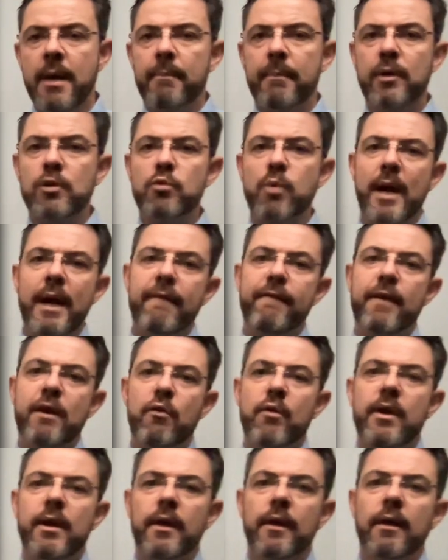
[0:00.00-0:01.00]
Because what I
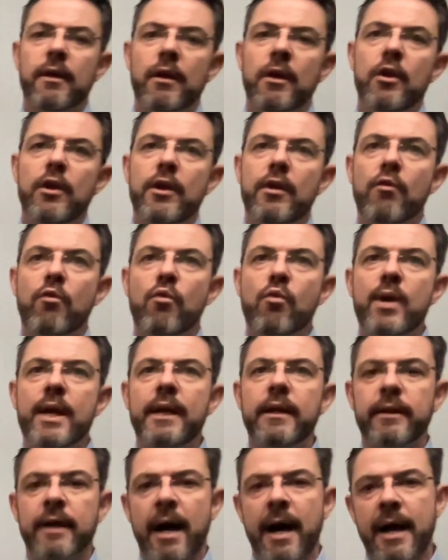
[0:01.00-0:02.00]
very early
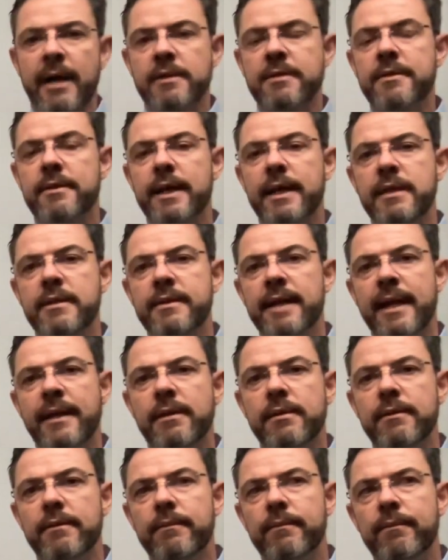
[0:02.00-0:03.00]
realized is that